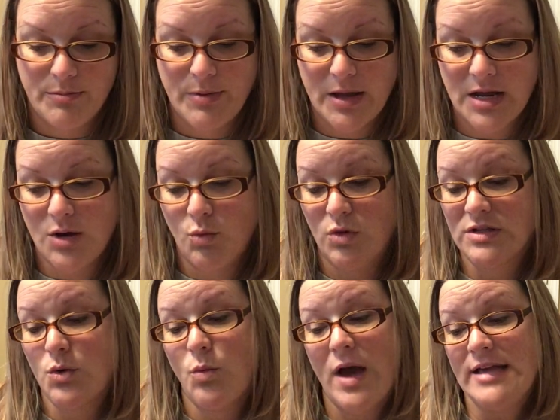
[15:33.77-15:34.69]
But it
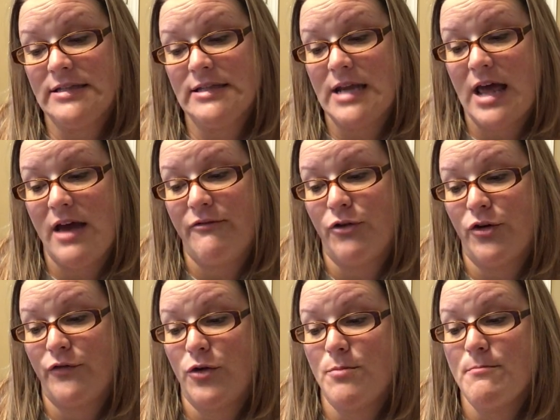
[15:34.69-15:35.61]
was a wasted
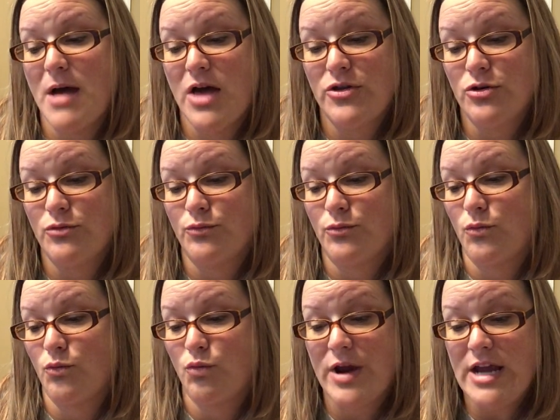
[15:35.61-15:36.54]
effort, for Mother
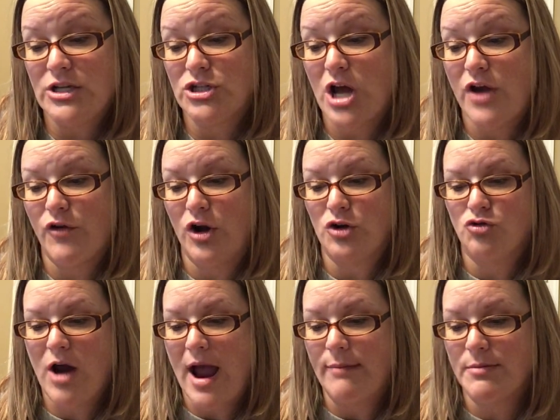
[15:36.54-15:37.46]
reached over and
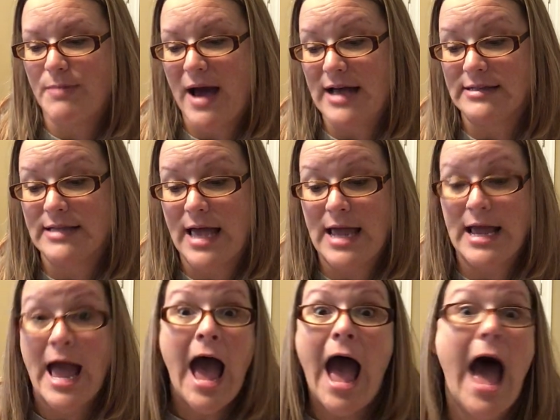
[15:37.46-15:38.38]
grabbed the pie,
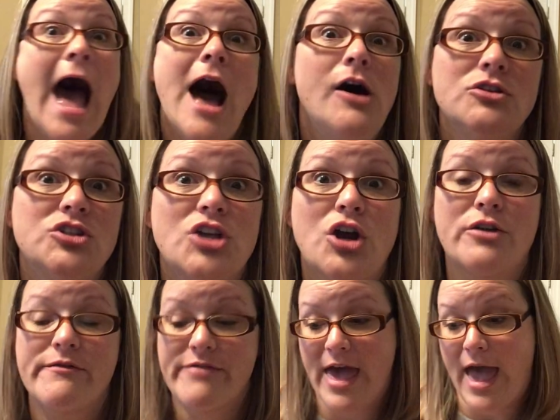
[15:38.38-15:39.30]
saying, "I'll
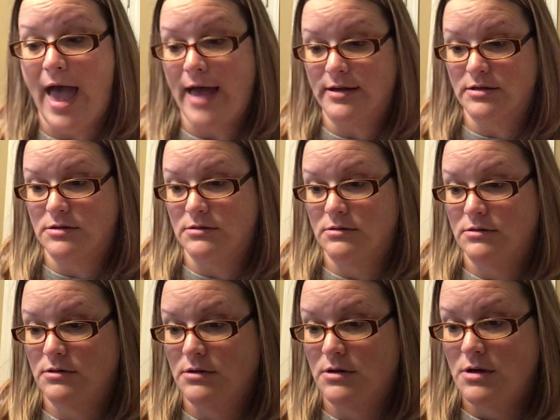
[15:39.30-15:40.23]
serve that."
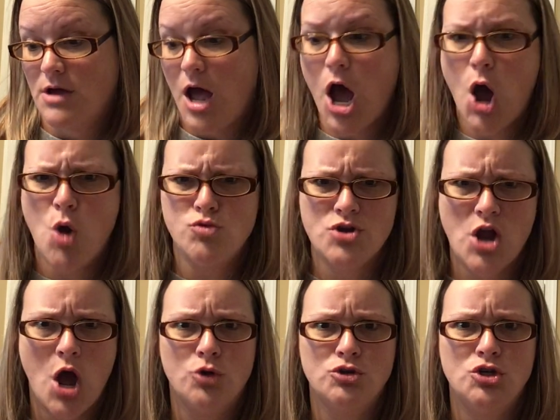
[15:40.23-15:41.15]
"Oh,
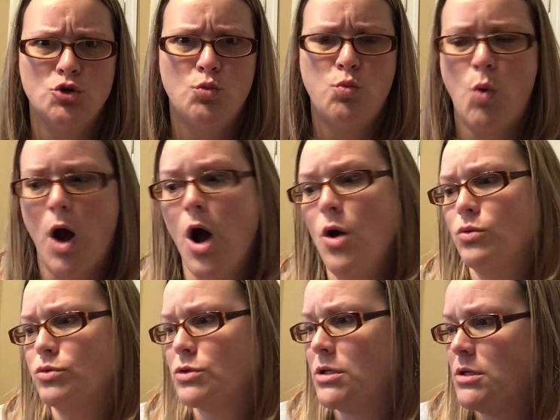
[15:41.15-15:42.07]
no, you
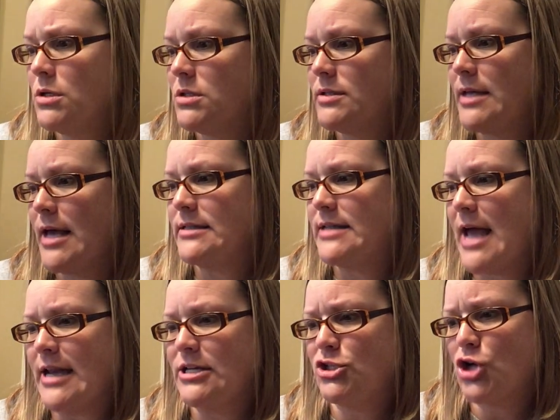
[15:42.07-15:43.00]
won't," said
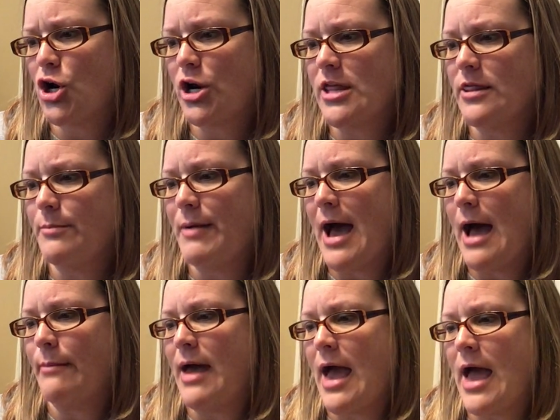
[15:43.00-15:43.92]
Daddy, jerking the
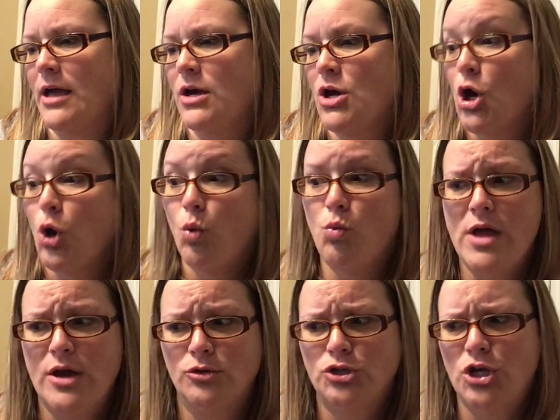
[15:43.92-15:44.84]
pie back.
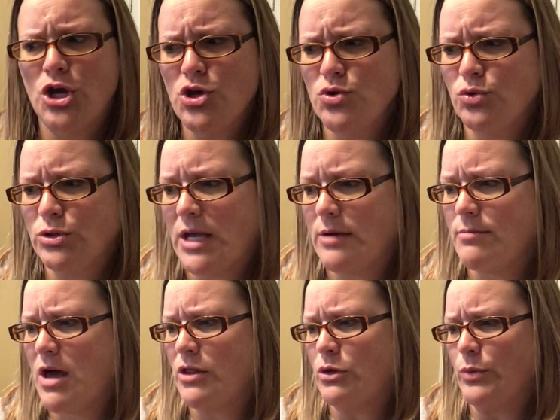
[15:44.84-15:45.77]
"We'll too," said
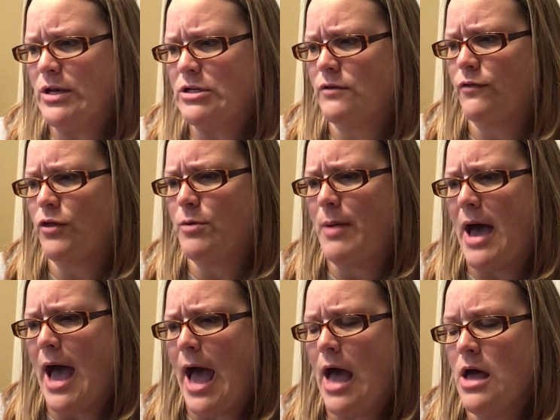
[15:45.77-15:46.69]
Mother, reaching for the
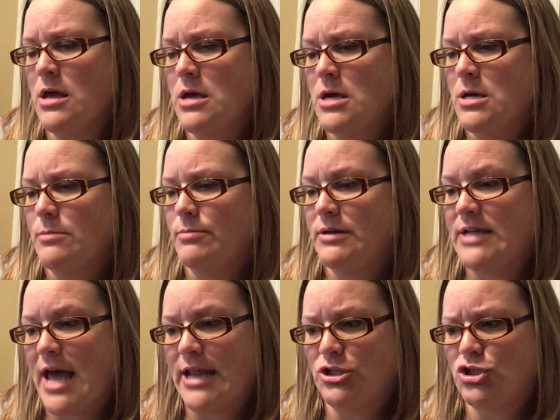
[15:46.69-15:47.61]
pie. But
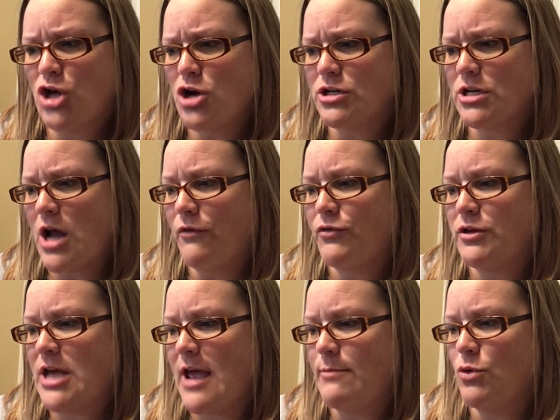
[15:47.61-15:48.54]
Daddy jerked it off the
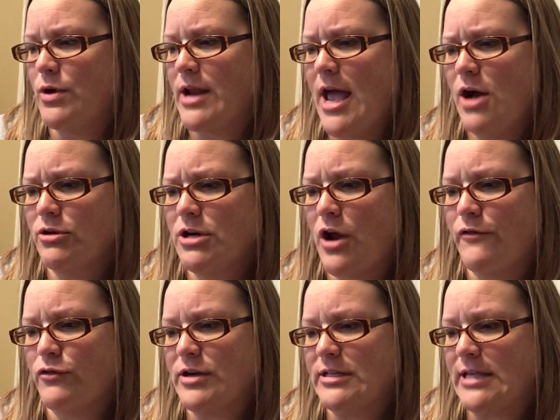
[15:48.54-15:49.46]
table and held it
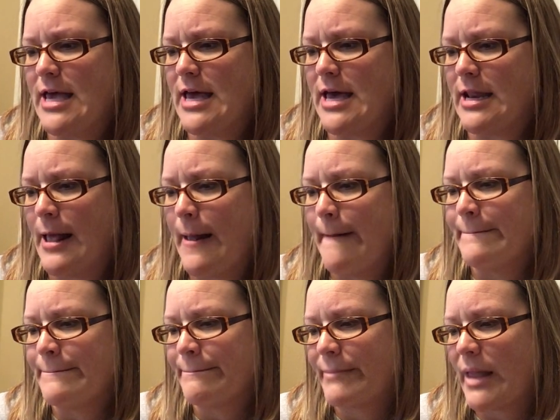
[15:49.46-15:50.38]
over his head.
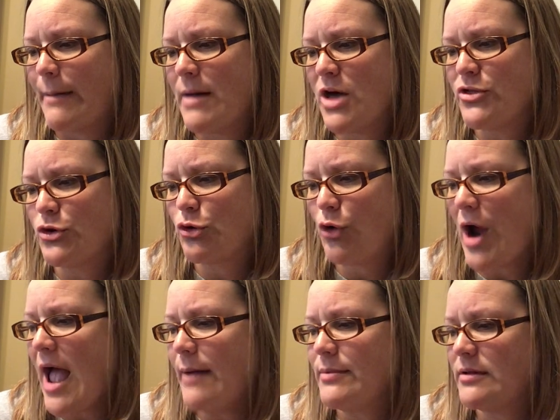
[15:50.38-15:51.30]
Mother
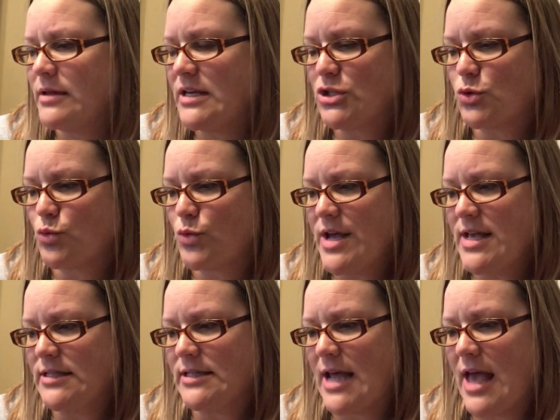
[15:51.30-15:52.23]
grabbed his
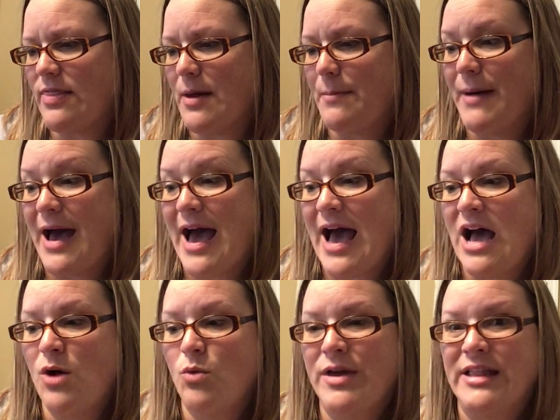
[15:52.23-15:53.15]
wrist, and the
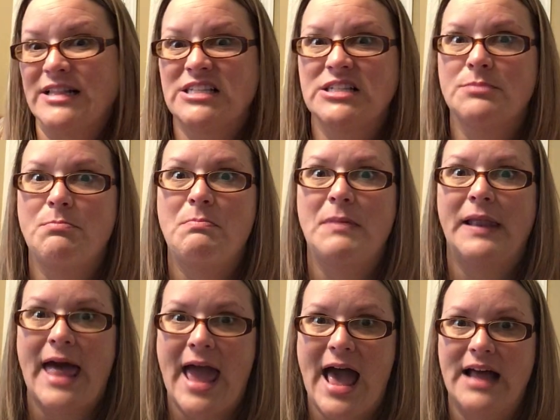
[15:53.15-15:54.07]
pie went
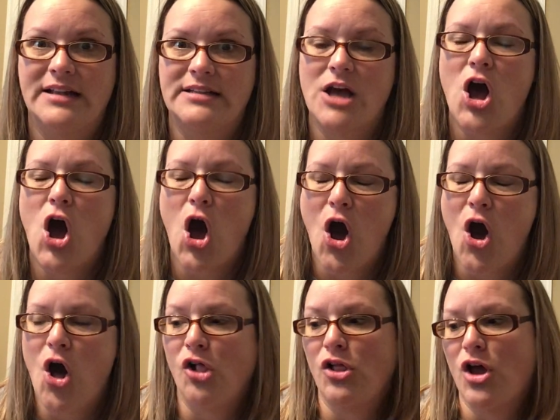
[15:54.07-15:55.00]
splat
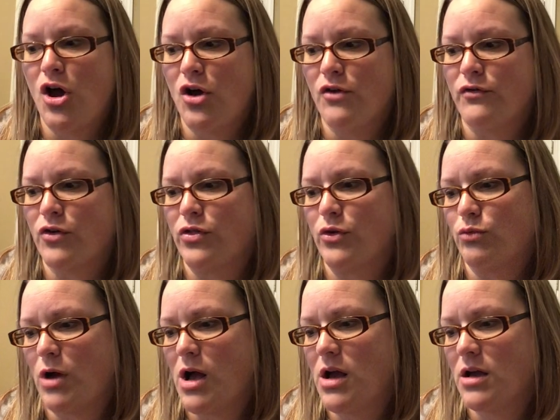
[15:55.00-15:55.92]
all over the
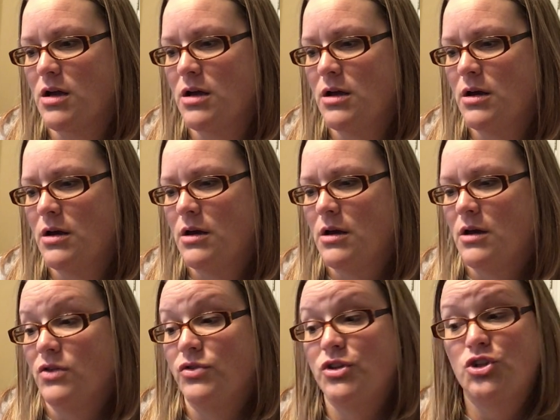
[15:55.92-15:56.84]
rug.
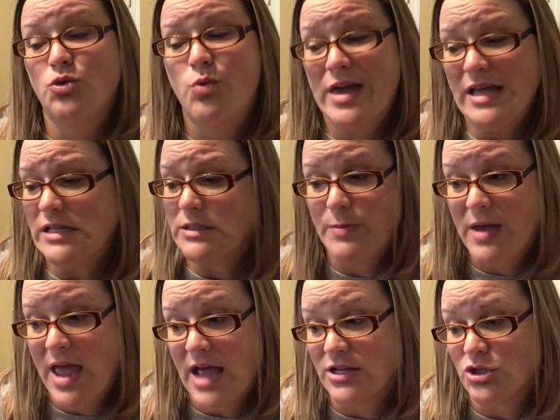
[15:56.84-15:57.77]
The twins
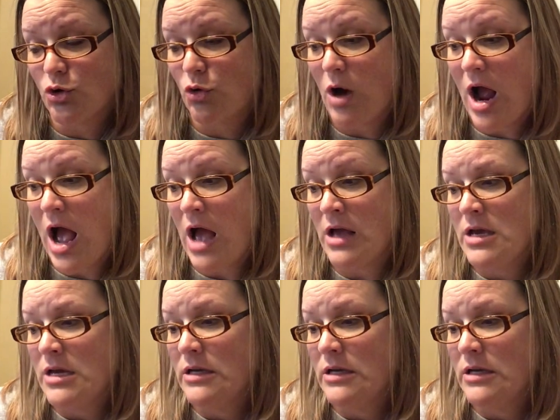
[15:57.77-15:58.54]
began to cry.